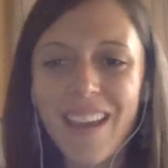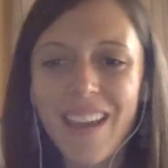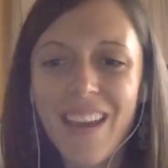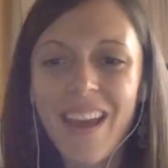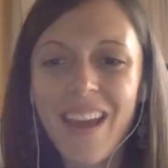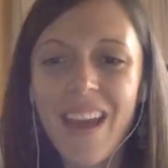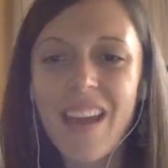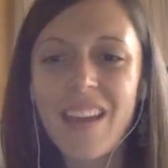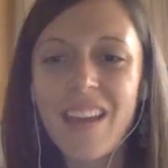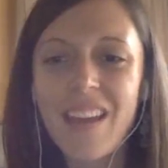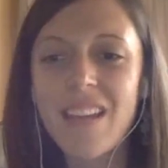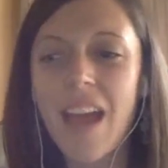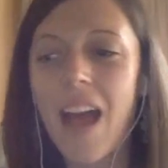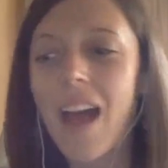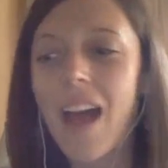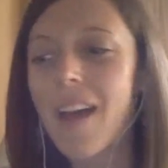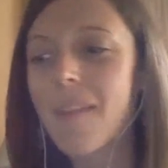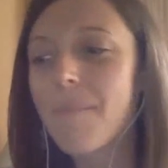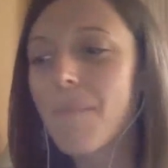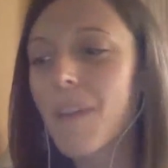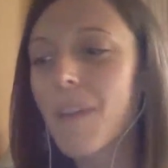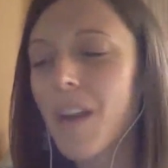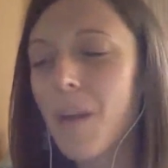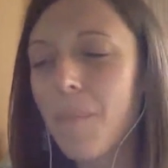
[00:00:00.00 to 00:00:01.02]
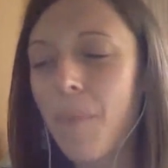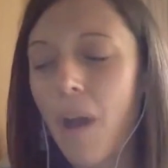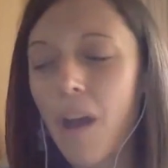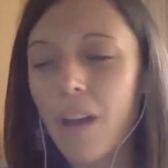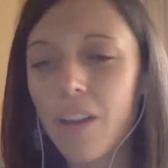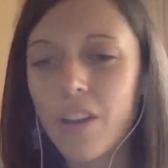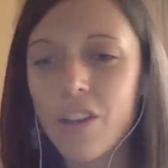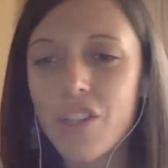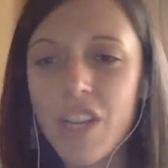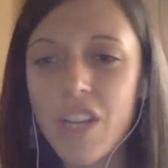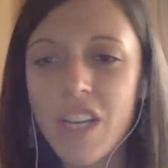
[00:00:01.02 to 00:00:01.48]
And I'm going to
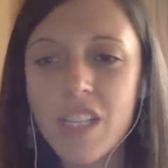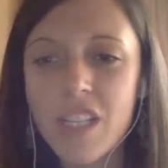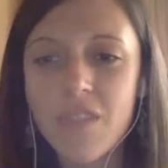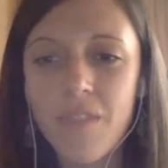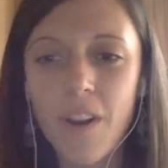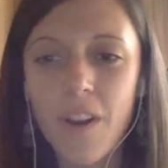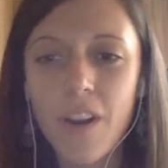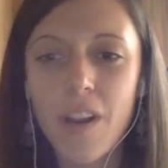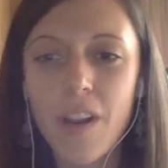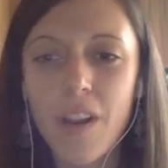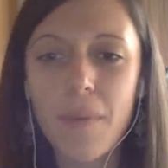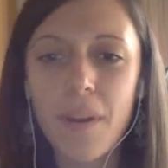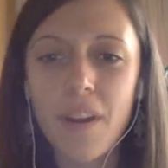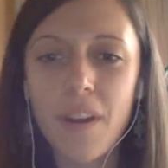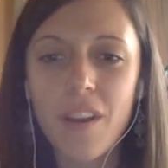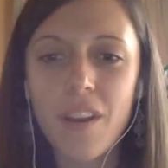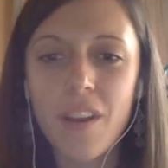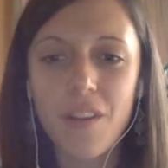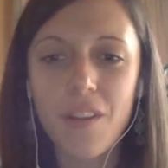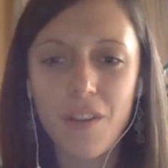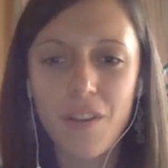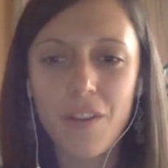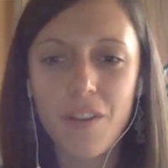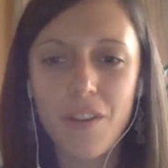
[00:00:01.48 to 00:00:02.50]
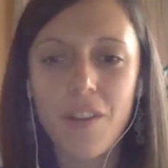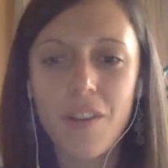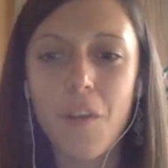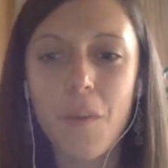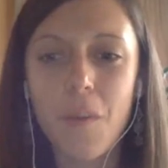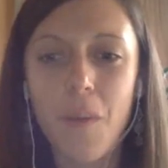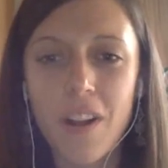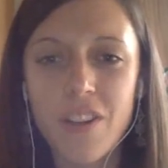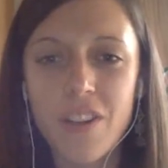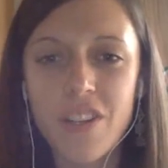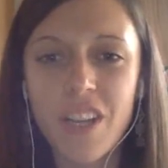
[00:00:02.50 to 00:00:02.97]
apologize for anybody, if you're
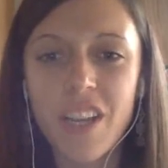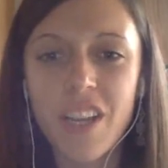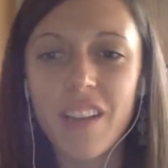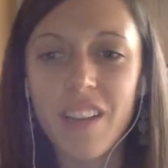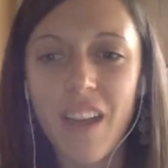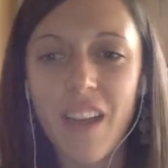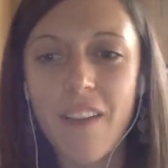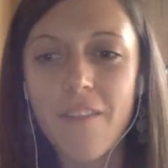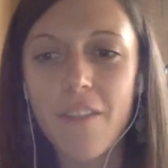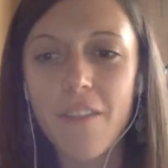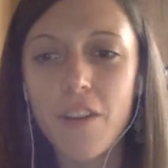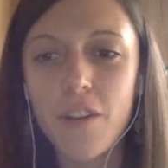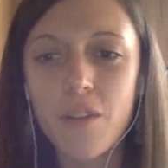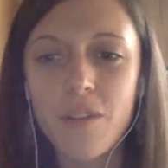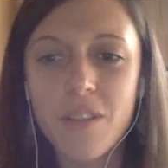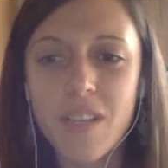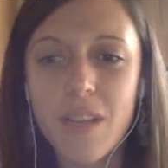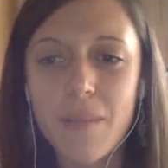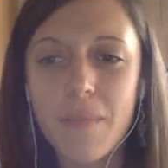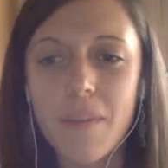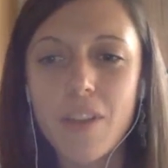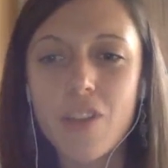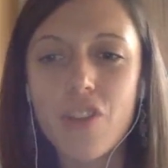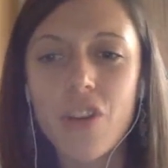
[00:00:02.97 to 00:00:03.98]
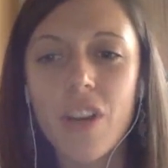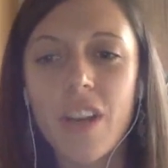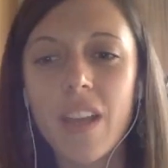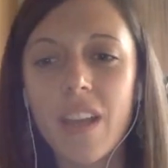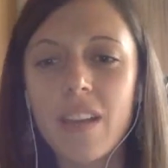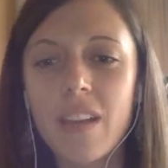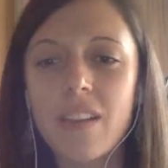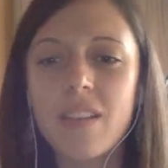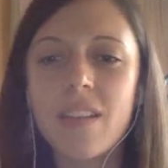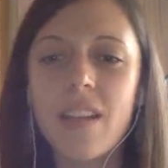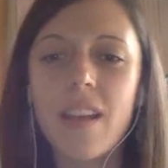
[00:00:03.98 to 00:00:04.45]
watching it live and you see me
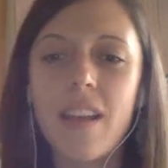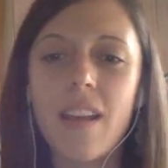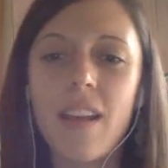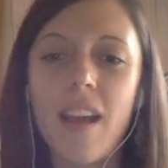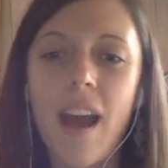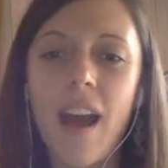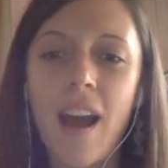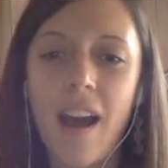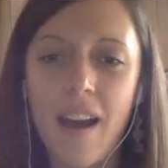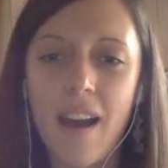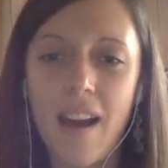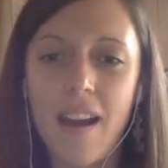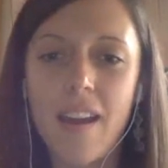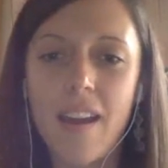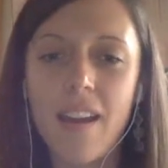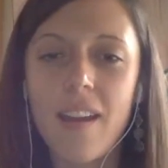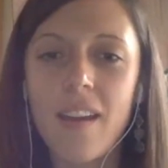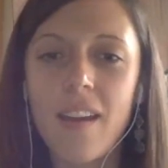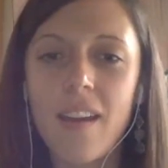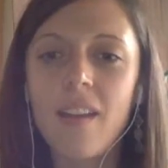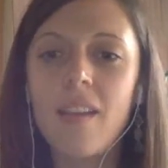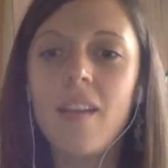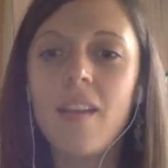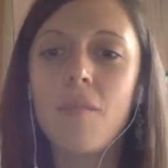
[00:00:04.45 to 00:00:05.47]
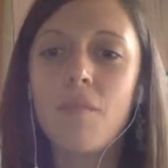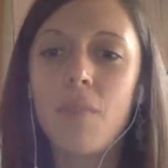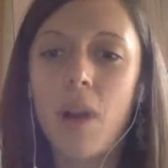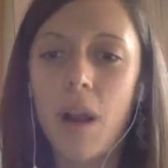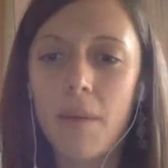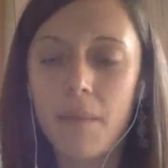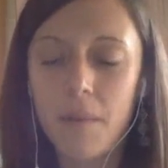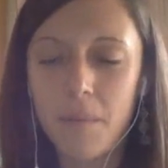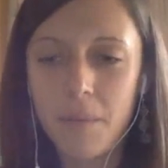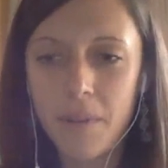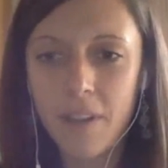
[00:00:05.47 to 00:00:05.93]
drinking tea, I
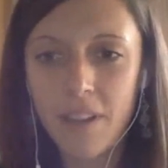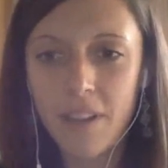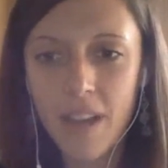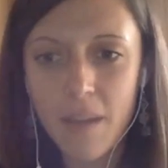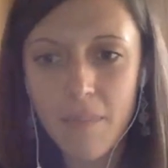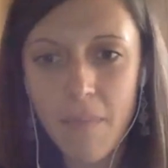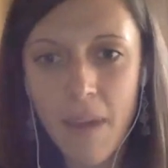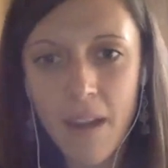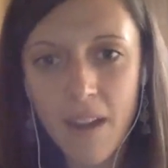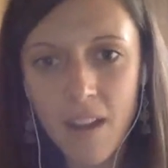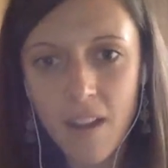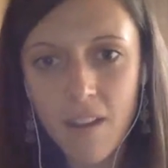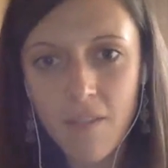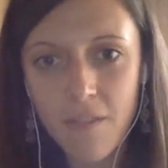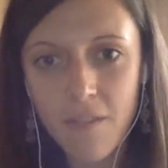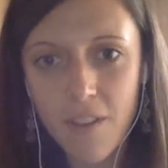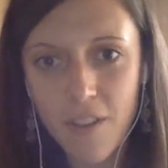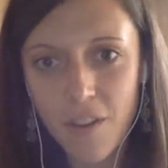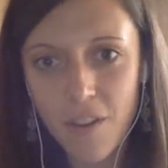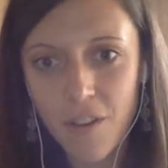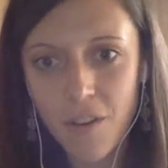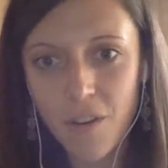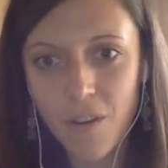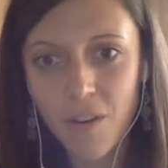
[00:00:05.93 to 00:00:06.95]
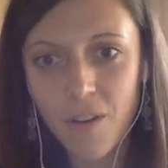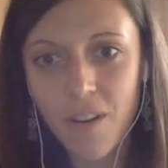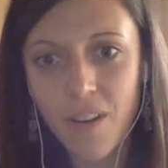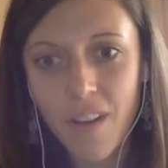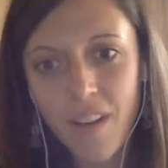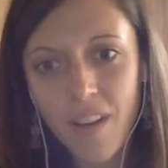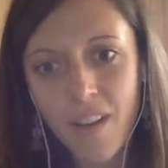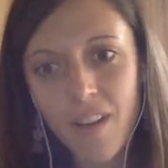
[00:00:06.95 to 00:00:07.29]
probably, like many of you,